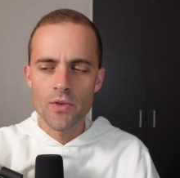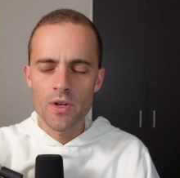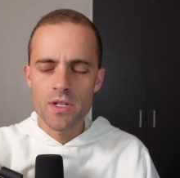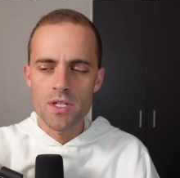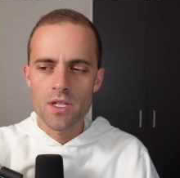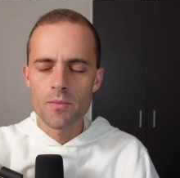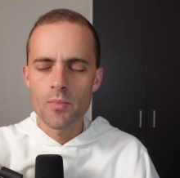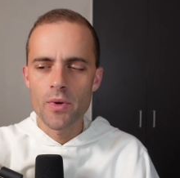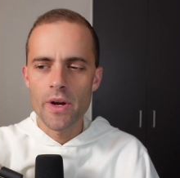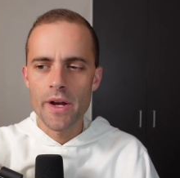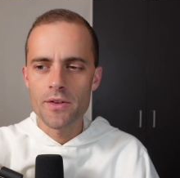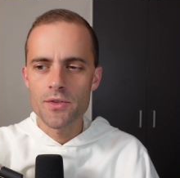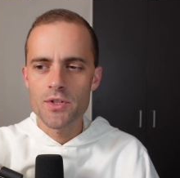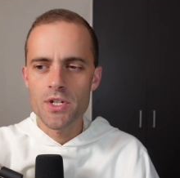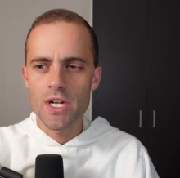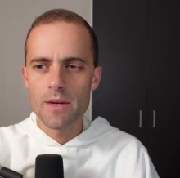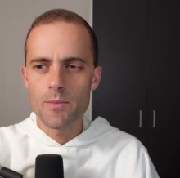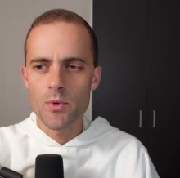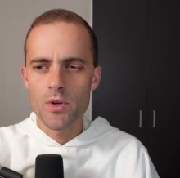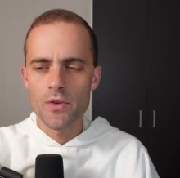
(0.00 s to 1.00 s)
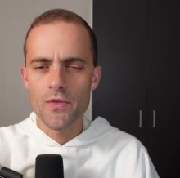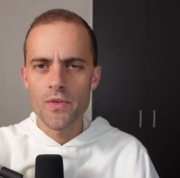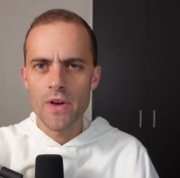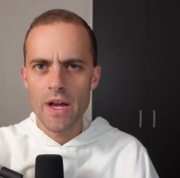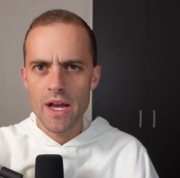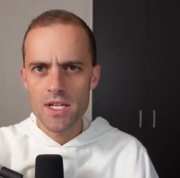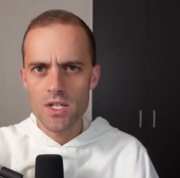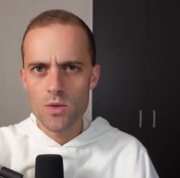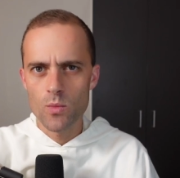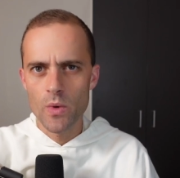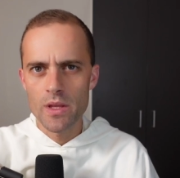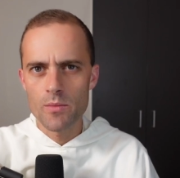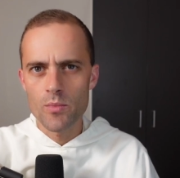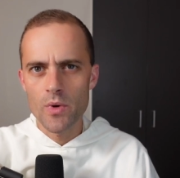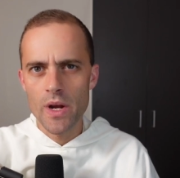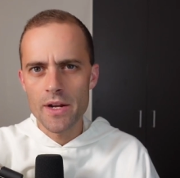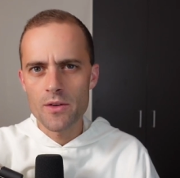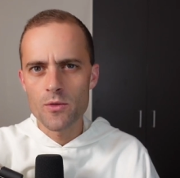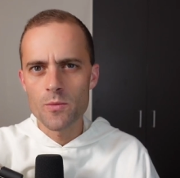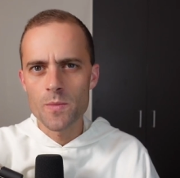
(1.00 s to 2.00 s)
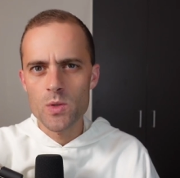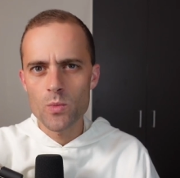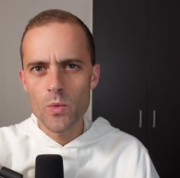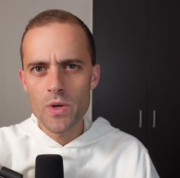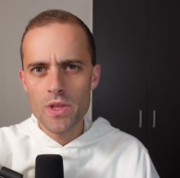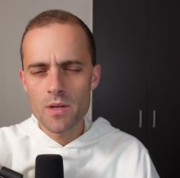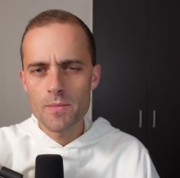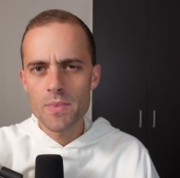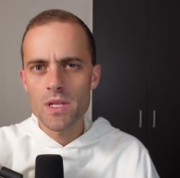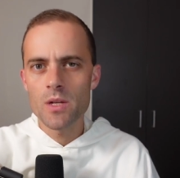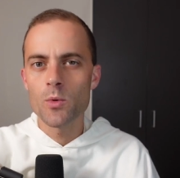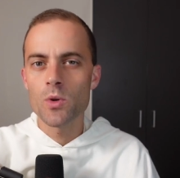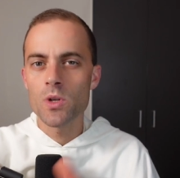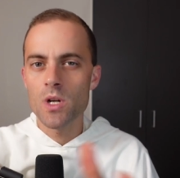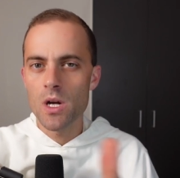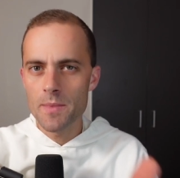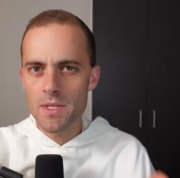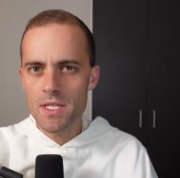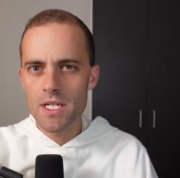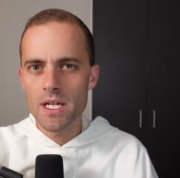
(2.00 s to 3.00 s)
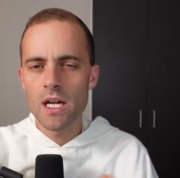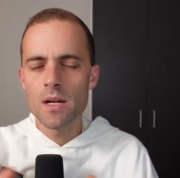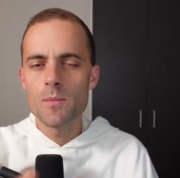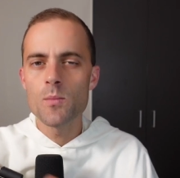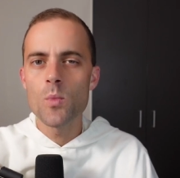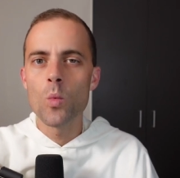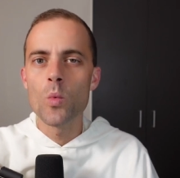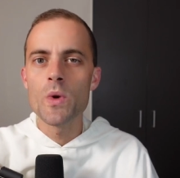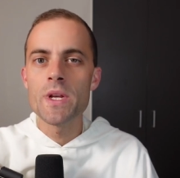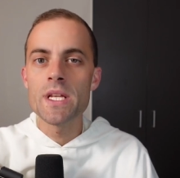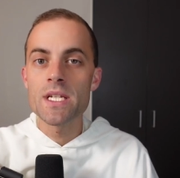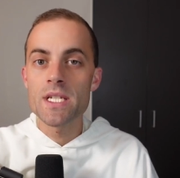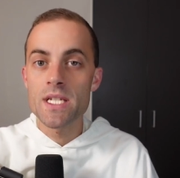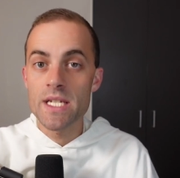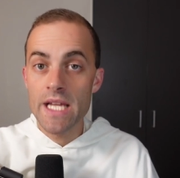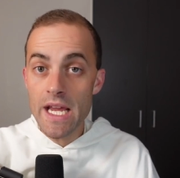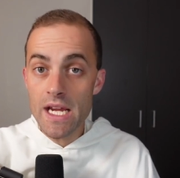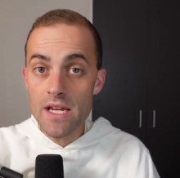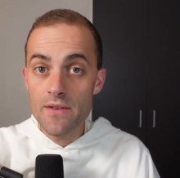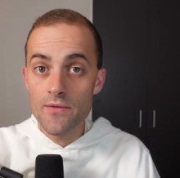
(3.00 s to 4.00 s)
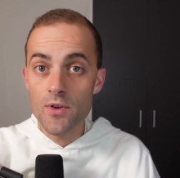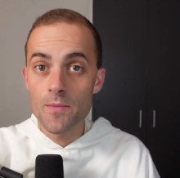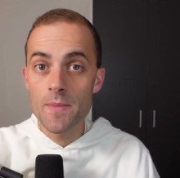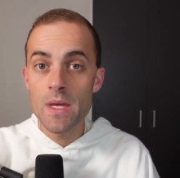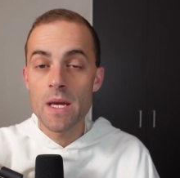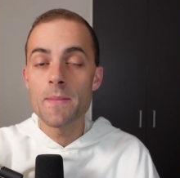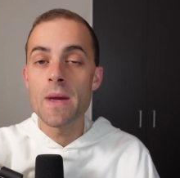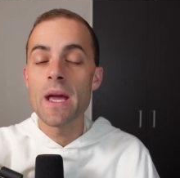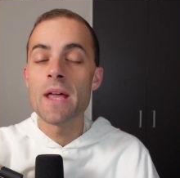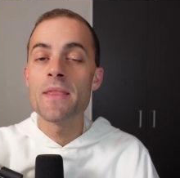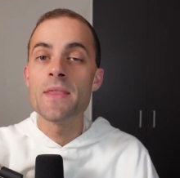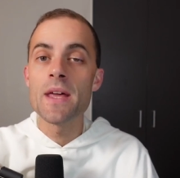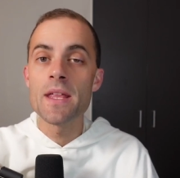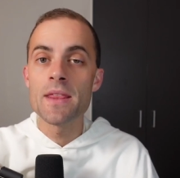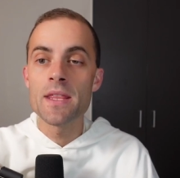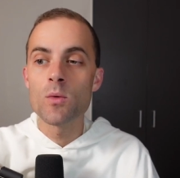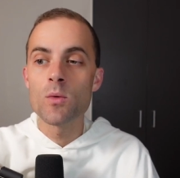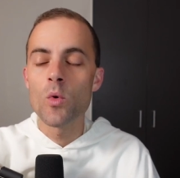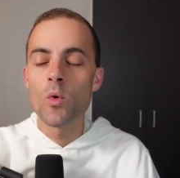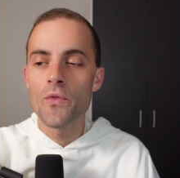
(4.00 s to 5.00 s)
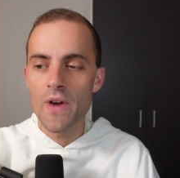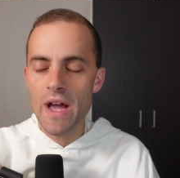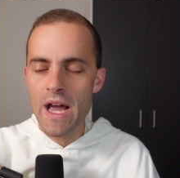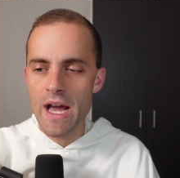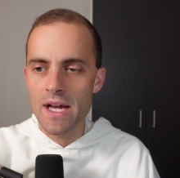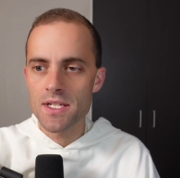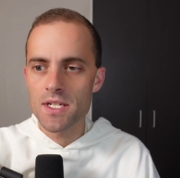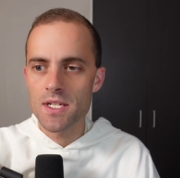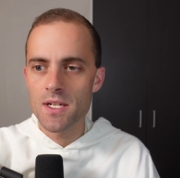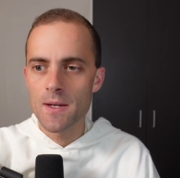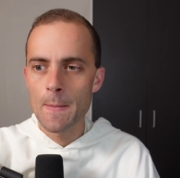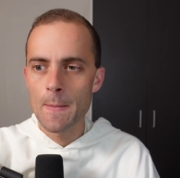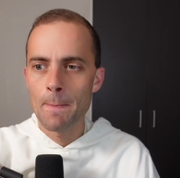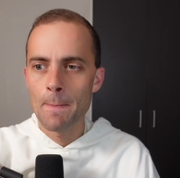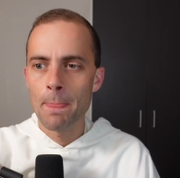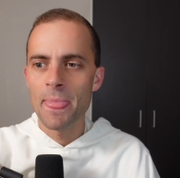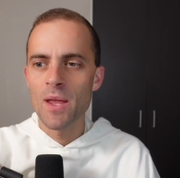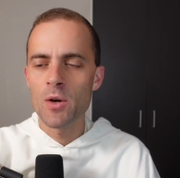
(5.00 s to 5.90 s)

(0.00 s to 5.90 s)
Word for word: the friends of the bridal chamber to fast while the bridegroom is with them, but there will come a time when he is taken from them and then they will fast.